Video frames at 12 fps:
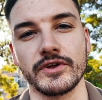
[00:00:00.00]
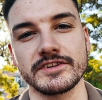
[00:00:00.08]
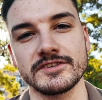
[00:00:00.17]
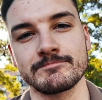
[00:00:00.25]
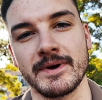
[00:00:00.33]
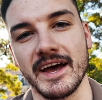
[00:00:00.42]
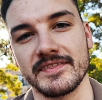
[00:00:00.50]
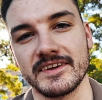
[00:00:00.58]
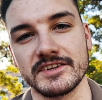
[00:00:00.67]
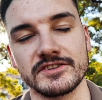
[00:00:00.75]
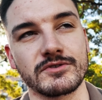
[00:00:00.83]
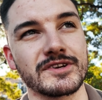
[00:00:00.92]
willing to bet
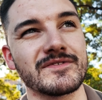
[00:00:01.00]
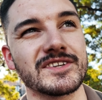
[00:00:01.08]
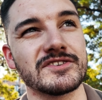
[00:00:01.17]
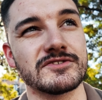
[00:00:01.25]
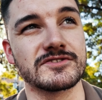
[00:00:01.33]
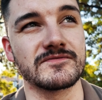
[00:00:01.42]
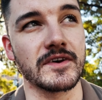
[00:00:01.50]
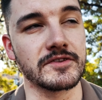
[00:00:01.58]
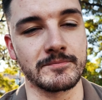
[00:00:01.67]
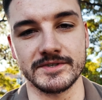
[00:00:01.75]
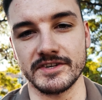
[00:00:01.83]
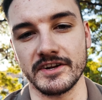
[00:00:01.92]
that you don't even use
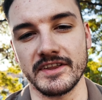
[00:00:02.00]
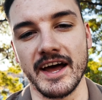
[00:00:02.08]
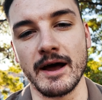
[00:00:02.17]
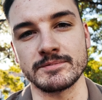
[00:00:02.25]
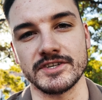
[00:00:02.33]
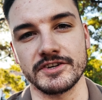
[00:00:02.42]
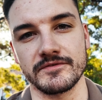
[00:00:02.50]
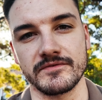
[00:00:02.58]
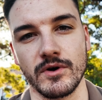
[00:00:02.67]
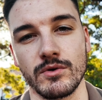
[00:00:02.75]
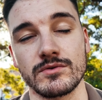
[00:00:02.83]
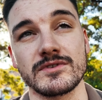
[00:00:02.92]
50% of the apps on your
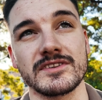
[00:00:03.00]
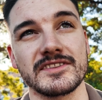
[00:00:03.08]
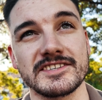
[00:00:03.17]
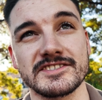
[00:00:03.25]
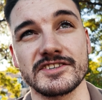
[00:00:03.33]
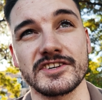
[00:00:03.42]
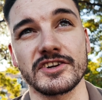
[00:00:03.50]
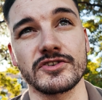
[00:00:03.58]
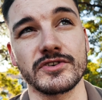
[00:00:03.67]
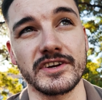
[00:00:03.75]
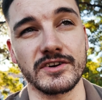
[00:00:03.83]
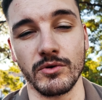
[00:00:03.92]
phone. This is gonna
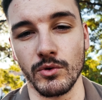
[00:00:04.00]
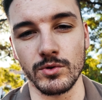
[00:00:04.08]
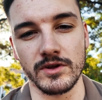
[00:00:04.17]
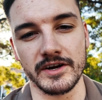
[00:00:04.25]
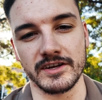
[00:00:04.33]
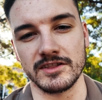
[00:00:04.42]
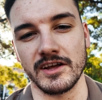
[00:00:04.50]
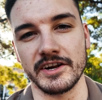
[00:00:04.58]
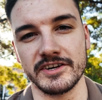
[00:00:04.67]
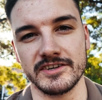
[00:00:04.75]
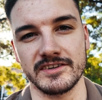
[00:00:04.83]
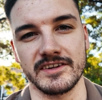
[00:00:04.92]
create a whole lot of
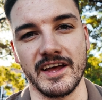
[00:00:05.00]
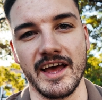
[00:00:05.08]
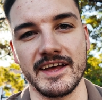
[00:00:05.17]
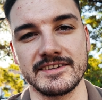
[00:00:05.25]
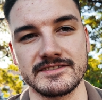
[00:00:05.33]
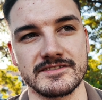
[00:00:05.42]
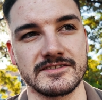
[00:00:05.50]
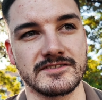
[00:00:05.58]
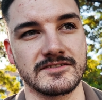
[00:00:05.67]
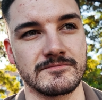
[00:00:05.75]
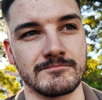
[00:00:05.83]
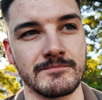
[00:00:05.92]
clutter and
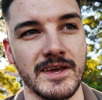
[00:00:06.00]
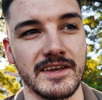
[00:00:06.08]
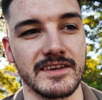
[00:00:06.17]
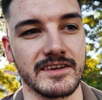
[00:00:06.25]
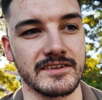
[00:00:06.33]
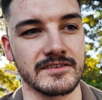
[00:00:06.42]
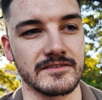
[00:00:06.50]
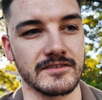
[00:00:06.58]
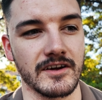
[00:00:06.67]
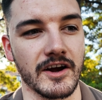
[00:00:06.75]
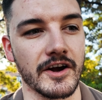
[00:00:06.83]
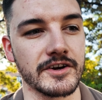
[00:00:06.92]
make it
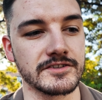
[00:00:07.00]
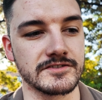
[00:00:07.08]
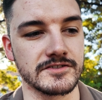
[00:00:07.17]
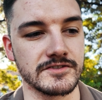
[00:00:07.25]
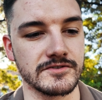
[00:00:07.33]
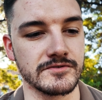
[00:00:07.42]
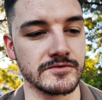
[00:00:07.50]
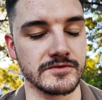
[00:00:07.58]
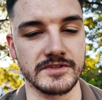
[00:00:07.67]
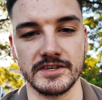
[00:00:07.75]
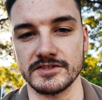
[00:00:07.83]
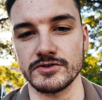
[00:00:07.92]
hard
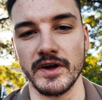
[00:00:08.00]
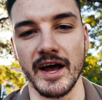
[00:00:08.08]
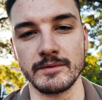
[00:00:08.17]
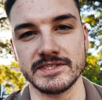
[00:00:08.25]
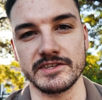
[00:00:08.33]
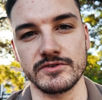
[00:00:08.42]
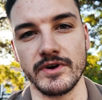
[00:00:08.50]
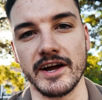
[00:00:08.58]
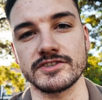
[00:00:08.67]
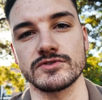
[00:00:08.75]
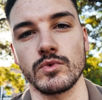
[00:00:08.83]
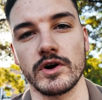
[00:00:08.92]
to get to apps that you
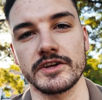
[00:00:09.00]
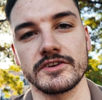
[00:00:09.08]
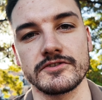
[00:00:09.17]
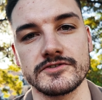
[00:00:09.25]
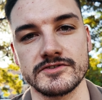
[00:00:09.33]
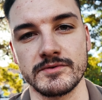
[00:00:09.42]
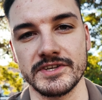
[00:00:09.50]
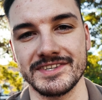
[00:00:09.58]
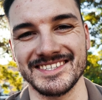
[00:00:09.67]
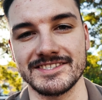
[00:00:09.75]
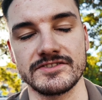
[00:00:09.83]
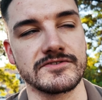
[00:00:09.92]
actually want to use when you
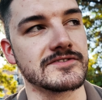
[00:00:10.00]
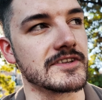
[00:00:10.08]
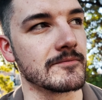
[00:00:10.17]
need to use